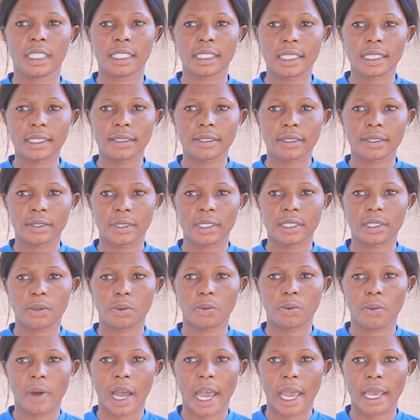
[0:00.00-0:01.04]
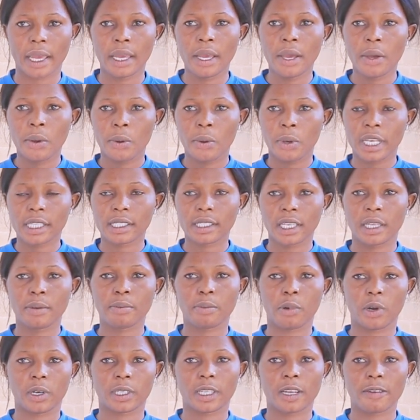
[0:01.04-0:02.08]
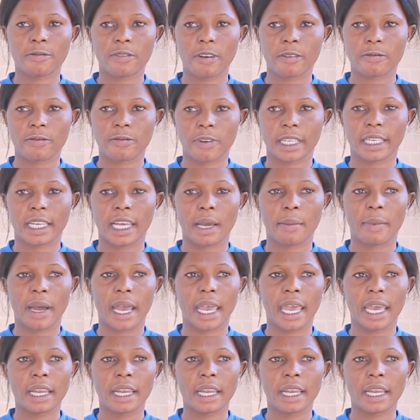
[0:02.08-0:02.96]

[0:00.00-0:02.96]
This is the reason why it's important for Fandema,